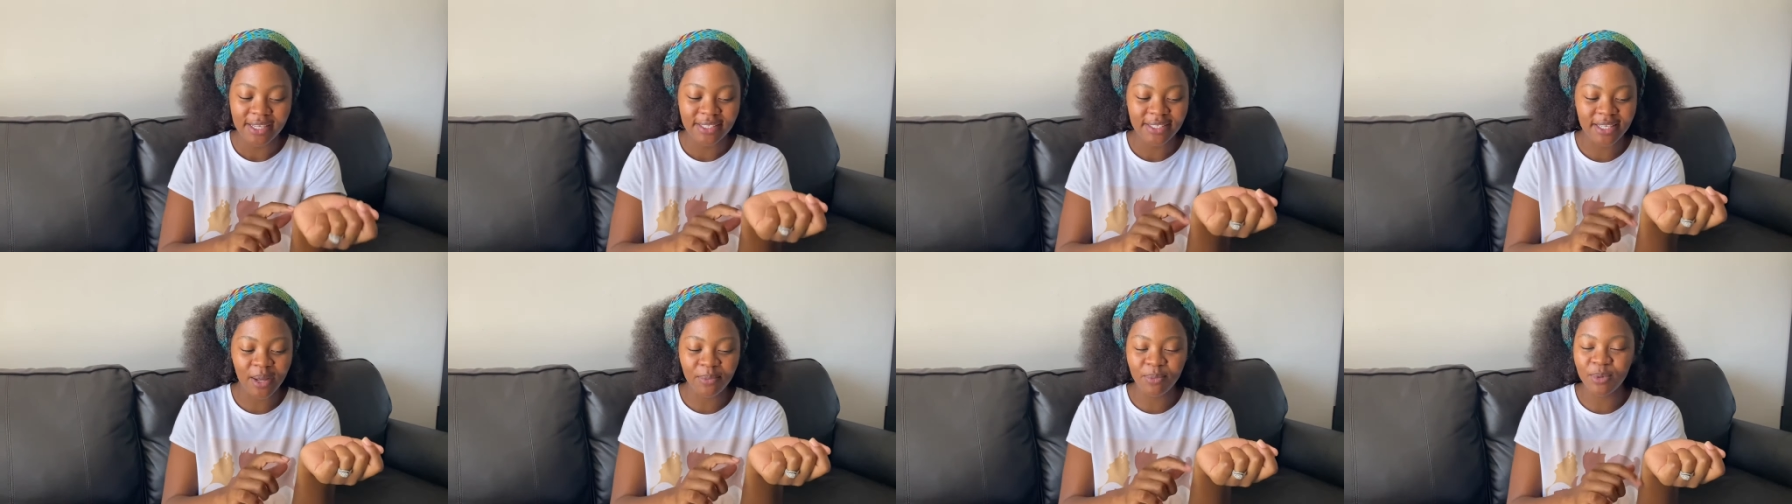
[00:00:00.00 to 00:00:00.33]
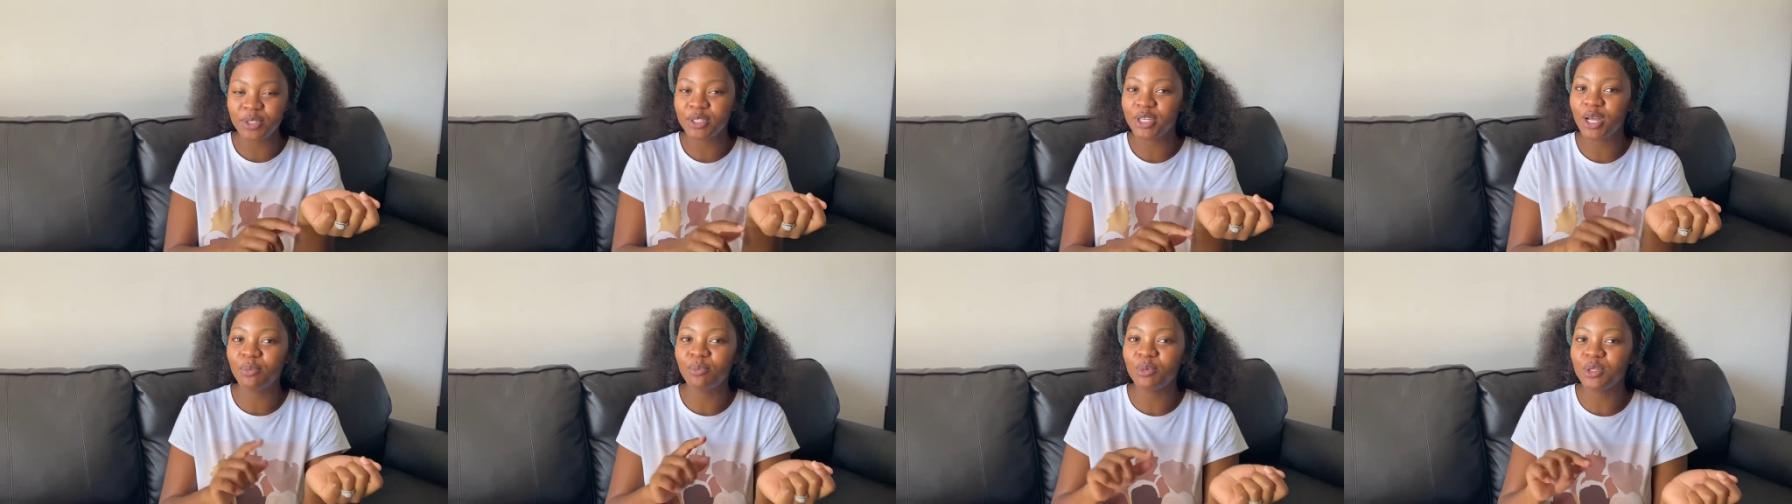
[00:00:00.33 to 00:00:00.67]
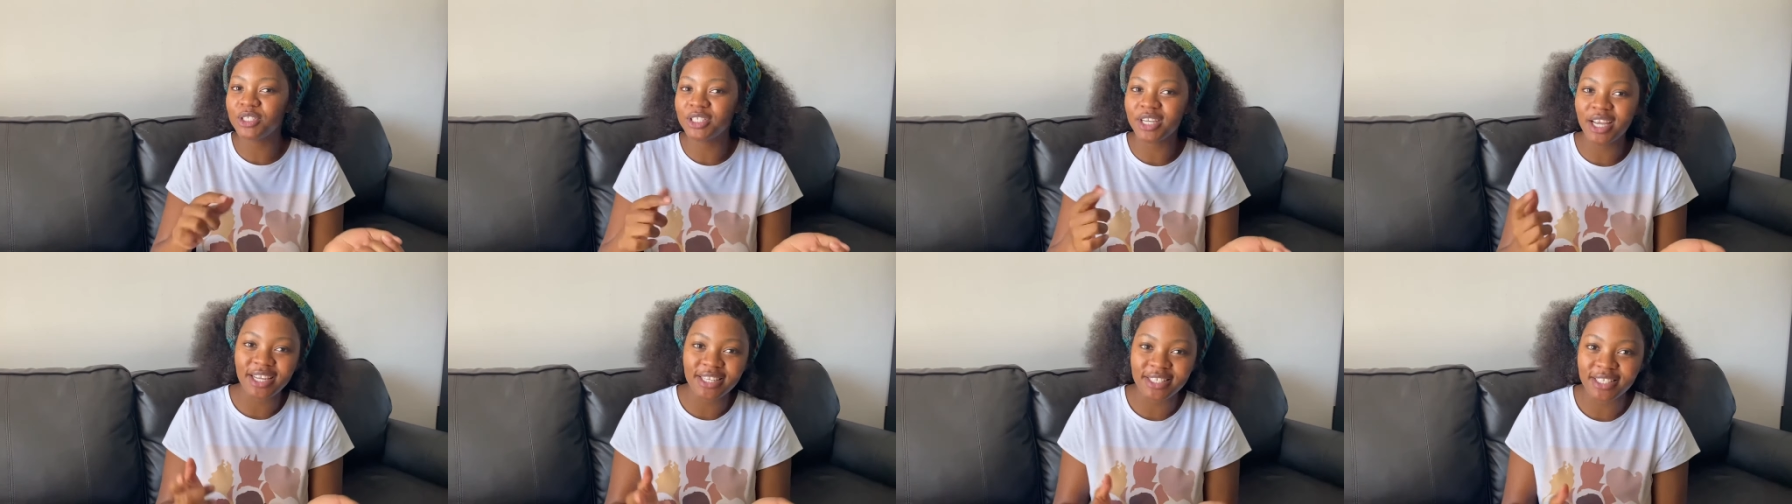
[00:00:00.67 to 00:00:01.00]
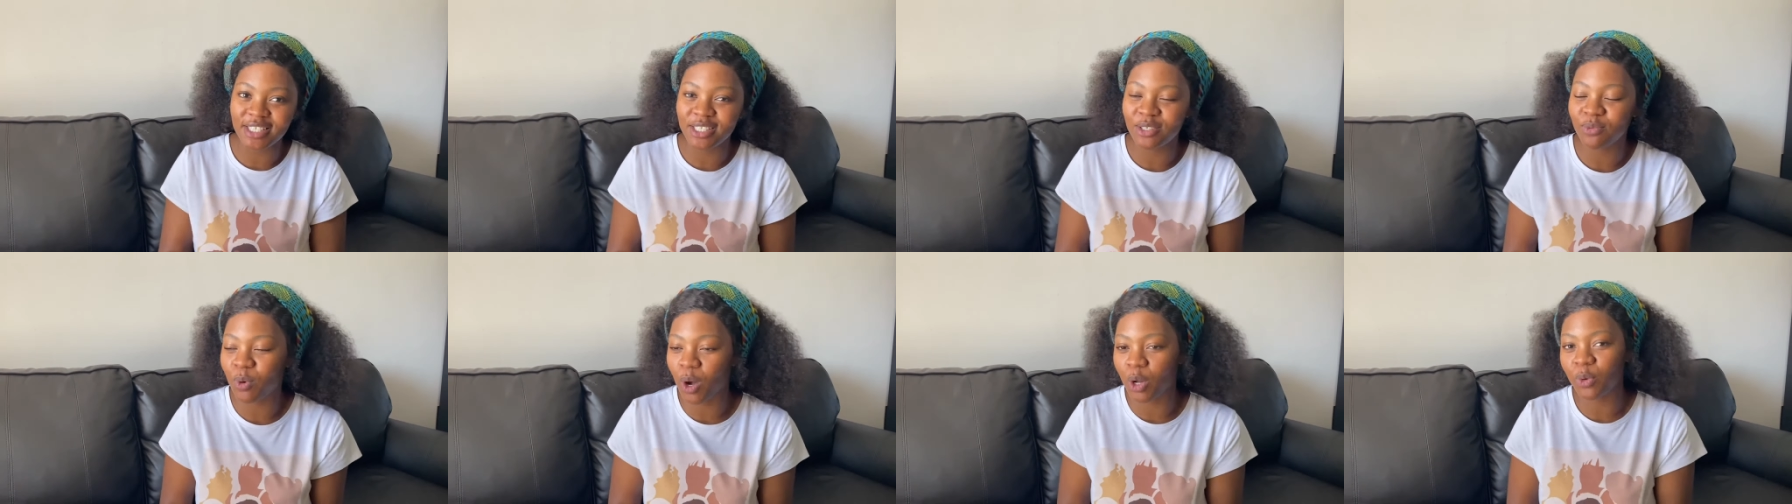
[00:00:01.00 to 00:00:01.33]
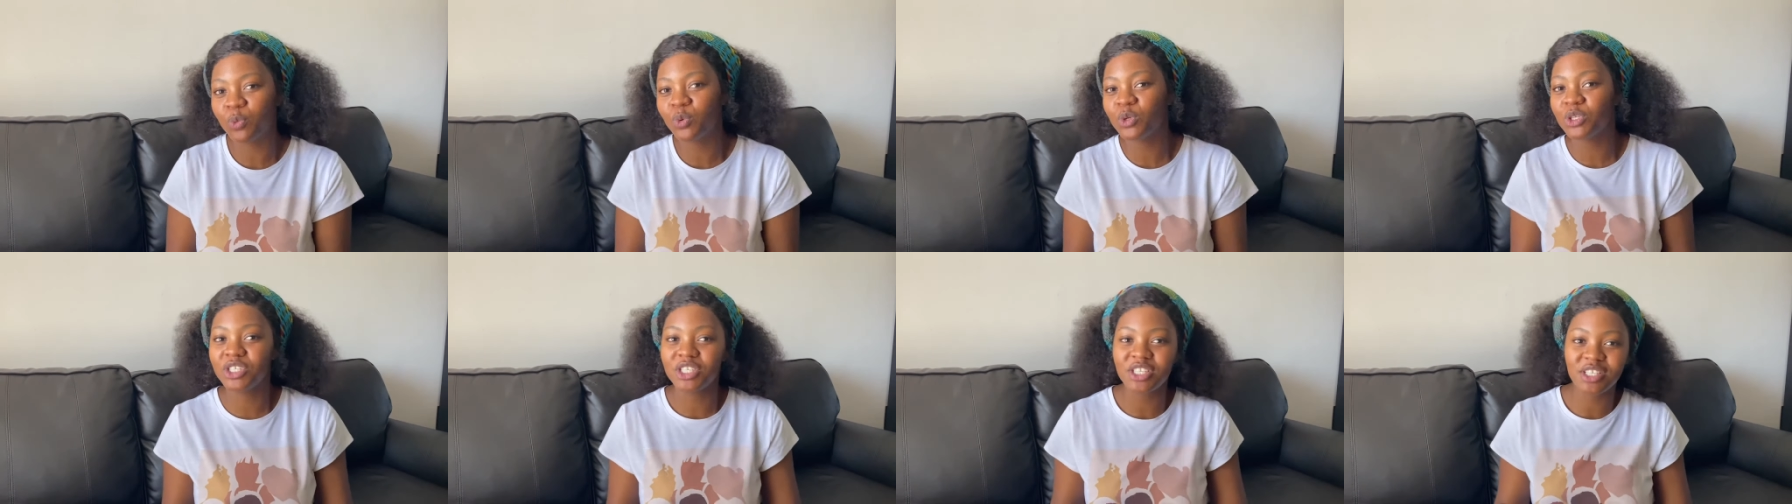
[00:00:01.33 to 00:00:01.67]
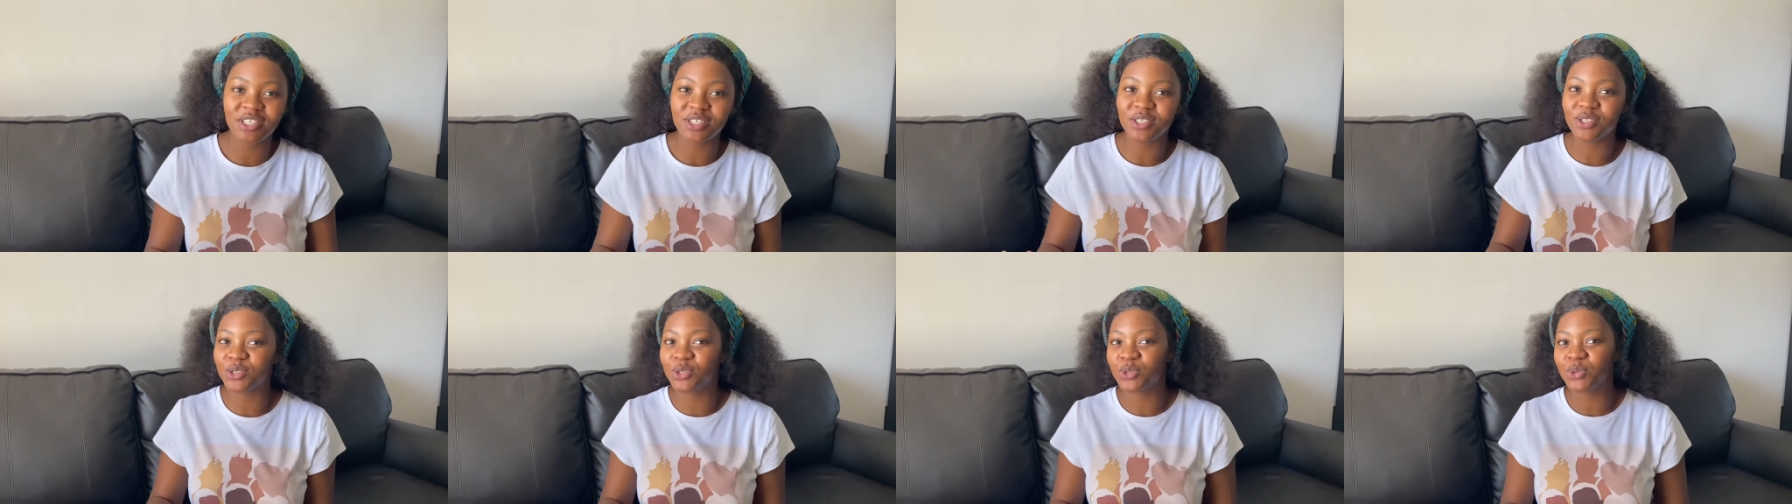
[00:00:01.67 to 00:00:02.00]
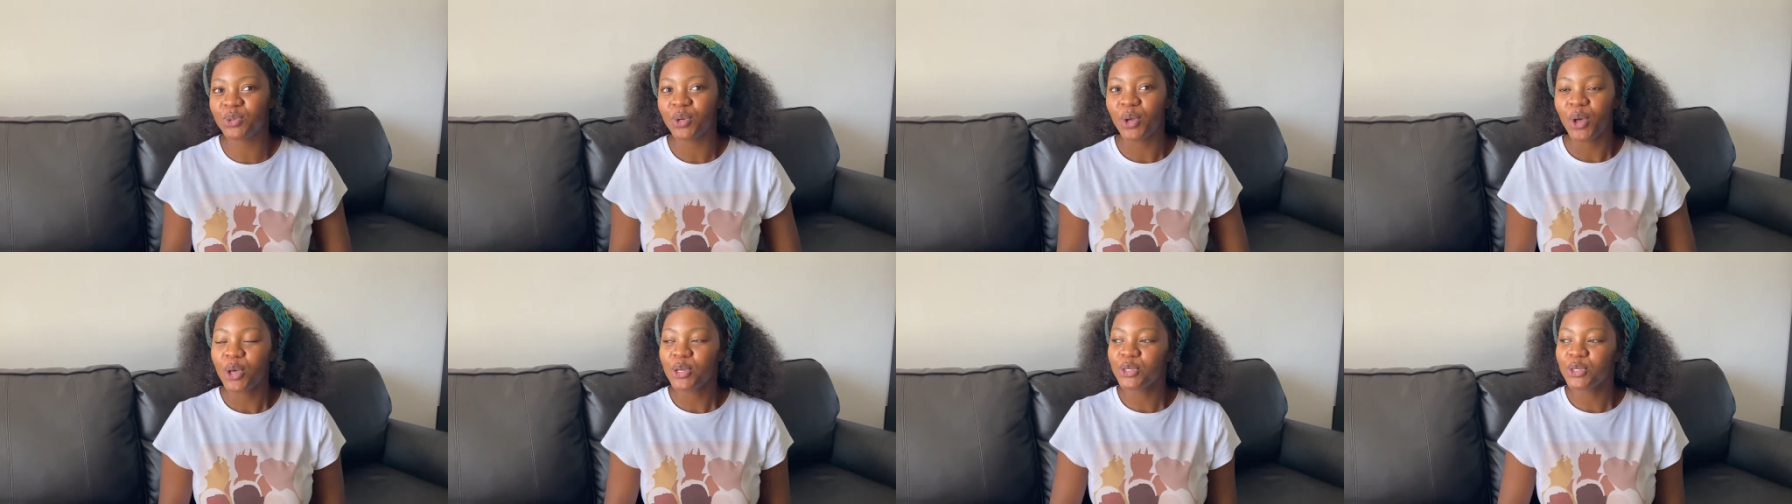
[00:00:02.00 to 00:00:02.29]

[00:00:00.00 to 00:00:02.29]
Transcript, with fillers: W W J D, what would Jesus do?